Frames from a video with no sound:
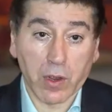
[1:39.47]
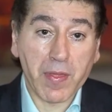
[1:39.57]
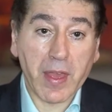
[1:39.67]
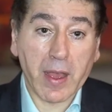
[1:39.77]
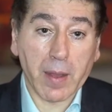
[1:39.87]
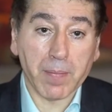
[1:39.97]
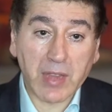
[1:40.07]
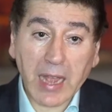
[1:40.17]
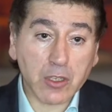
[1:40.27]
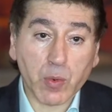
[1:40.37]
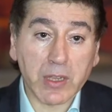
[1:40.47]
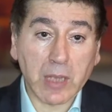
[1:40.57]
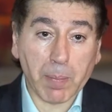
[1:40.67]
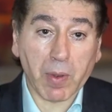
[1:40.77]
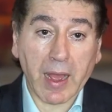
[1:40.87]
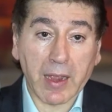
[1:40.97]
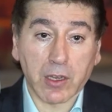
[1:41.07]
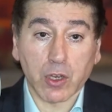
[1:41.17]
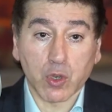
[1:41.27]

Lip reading: The tax rates applied